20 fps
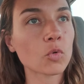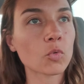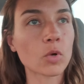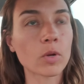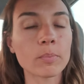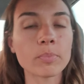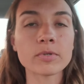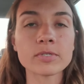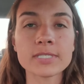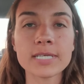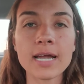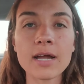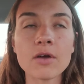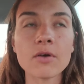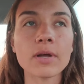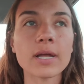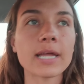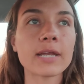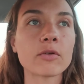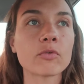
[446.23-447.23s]
ripples
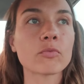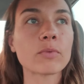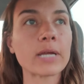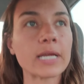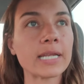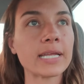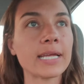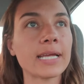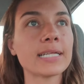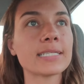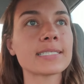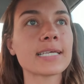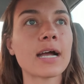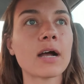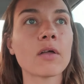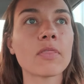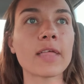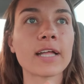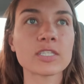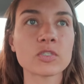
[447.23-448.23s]
out and it radiates
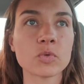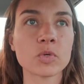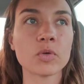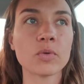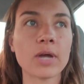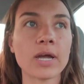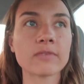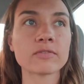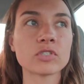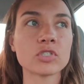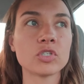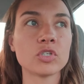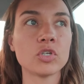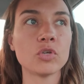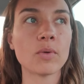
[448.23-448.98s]
out. That's what you have to do.